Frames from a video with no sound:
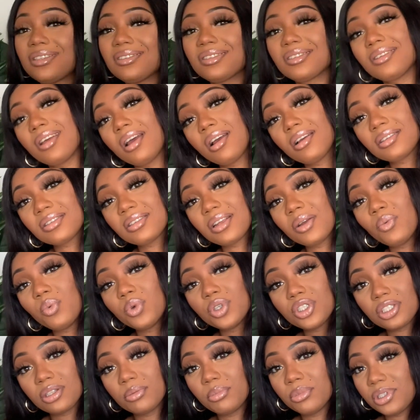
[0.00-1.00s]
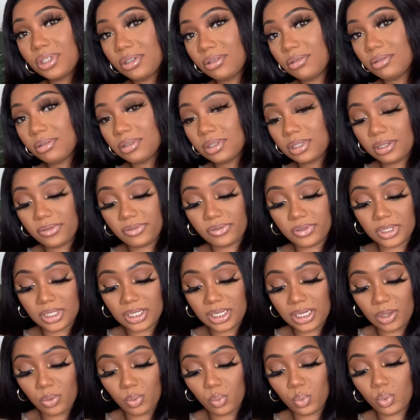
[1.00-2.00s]
It sucks, I wish the material was
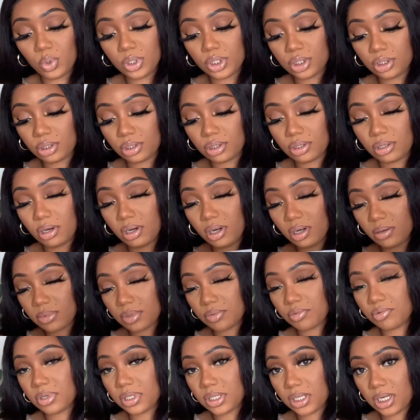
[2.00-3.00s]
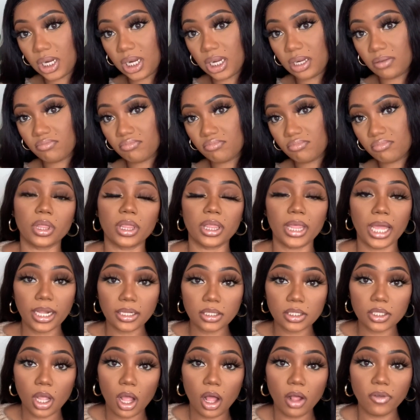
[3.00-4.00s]
different and I wish the arms weren't tight.
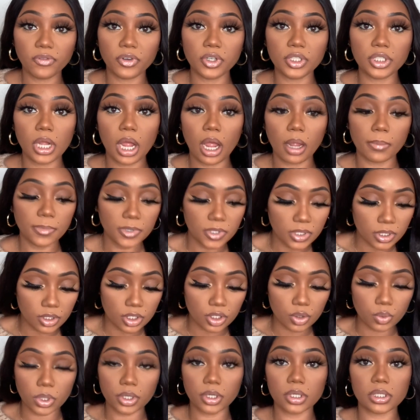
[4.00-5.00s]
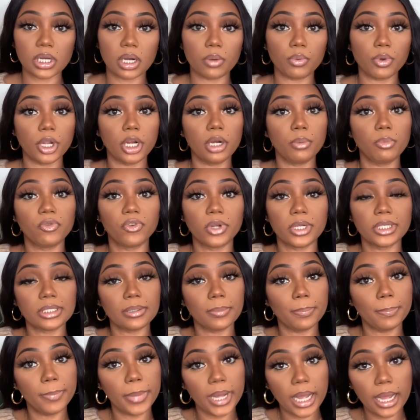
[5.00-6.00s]
That's all for tops and sweaters. Now we're gonna move on
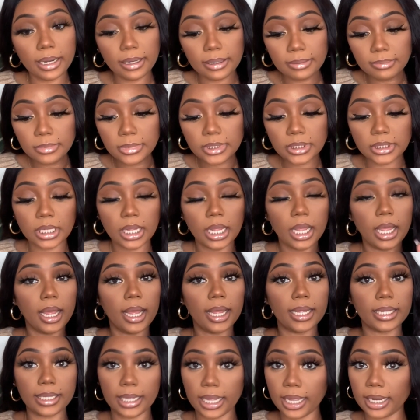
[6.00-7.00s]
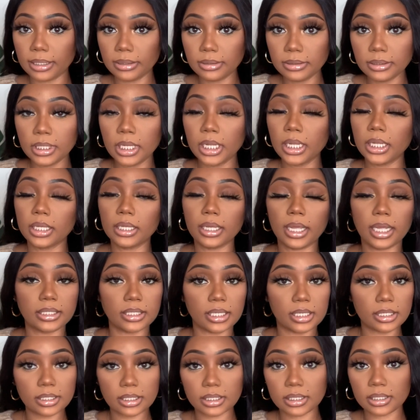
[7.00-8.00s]
to bottoms. Again,
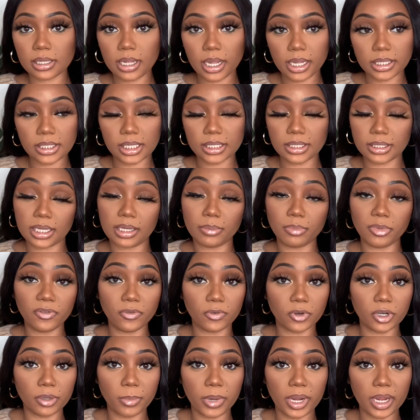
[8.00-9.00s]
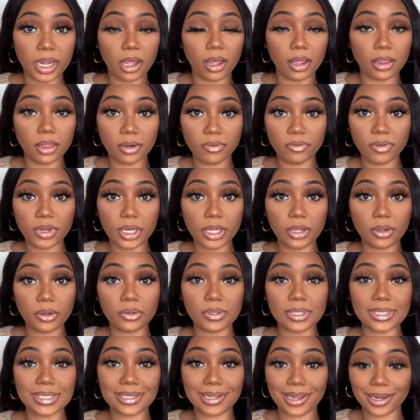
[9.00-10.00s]
as I, as I said before in my other
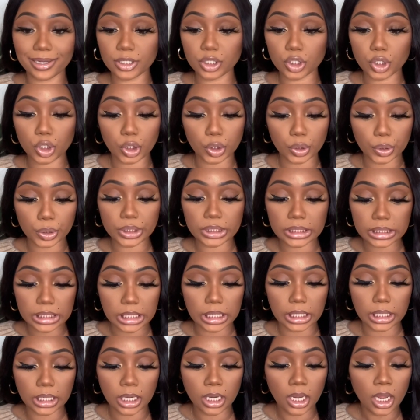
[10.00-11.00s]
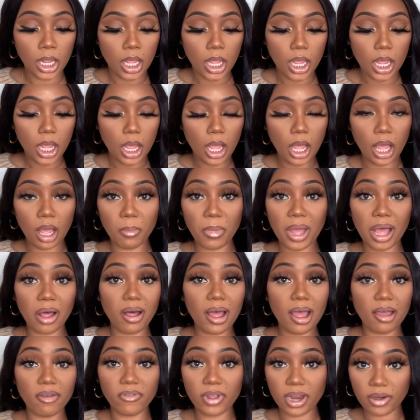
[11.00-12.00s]
video, size 13, um, I'll
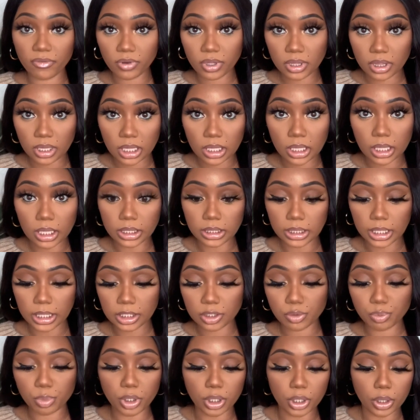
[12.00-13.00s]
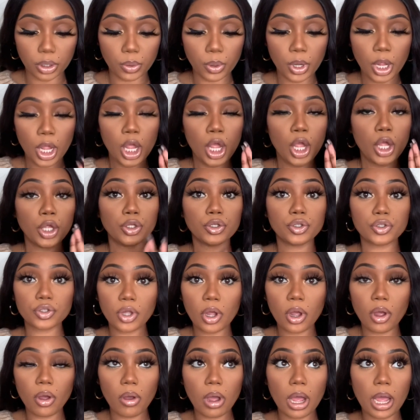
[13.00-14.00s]
have everything linked below.
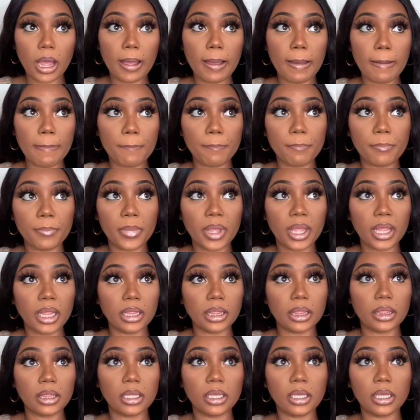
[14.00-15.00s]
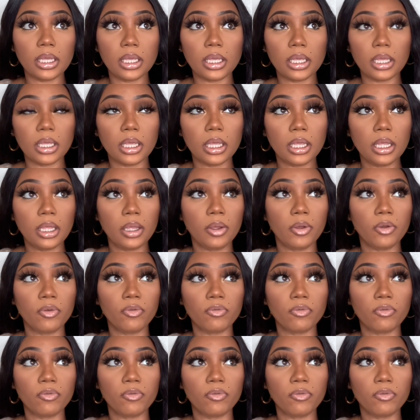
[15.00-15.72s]
So um, the